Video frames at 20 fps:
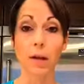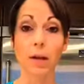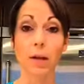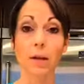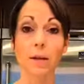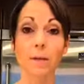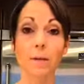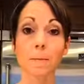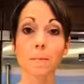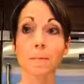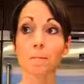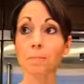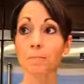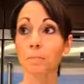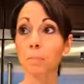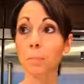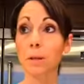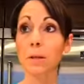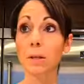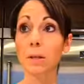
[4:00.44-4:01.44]
is,
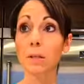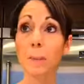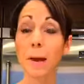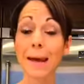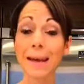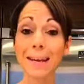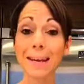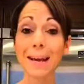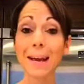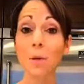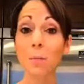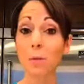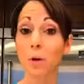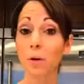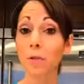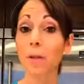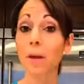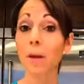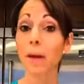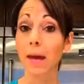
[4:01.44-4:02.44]
depending on
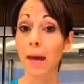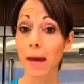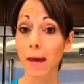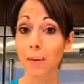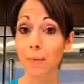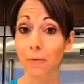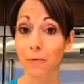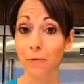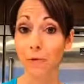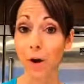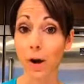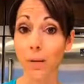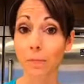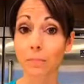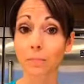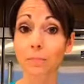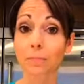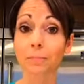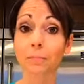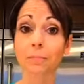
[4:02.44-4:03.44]
where they came
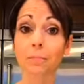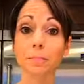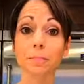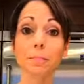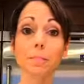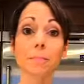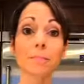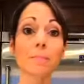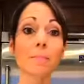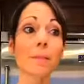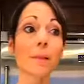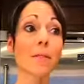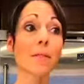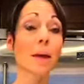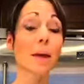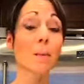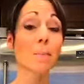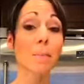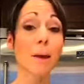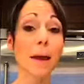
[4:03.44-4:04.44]
from,
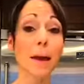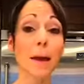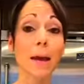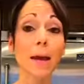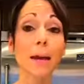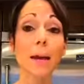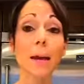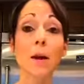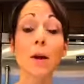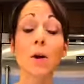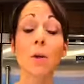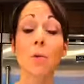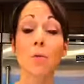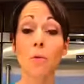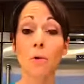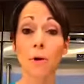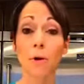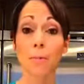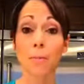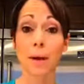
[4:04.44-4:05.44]
they may
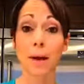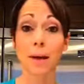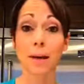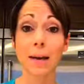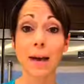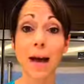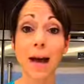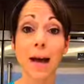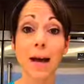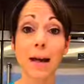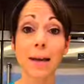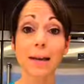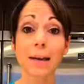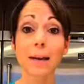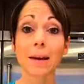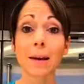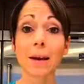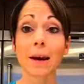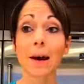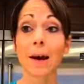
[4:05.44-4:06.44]
or may not
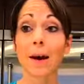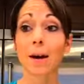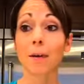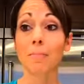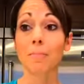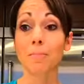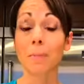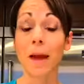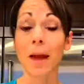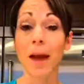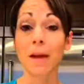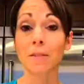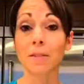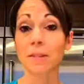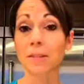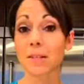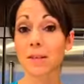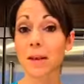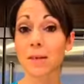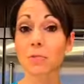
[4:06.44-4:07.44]
have the
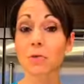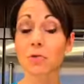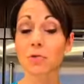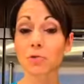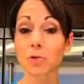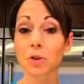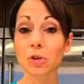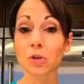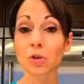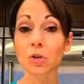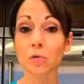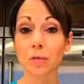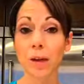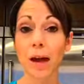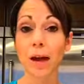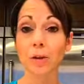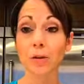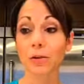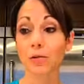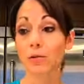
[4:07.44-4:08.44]
same nutritional
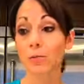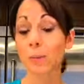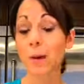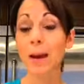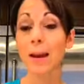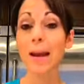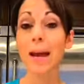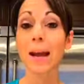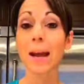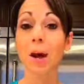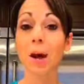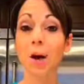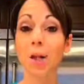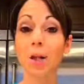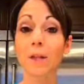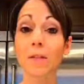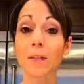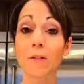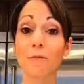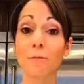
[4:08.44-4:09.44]
value depending on how
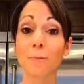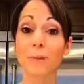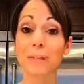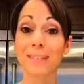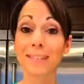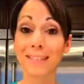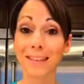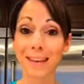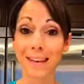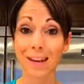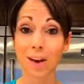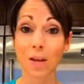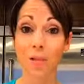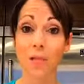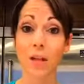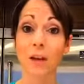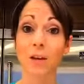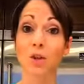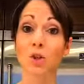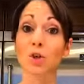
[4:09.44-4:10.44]
long they've been sitting on
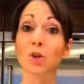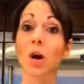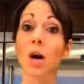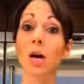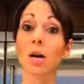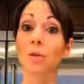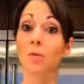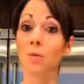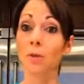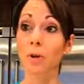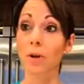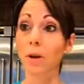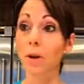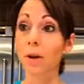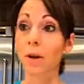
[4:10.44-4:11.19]
that truck, or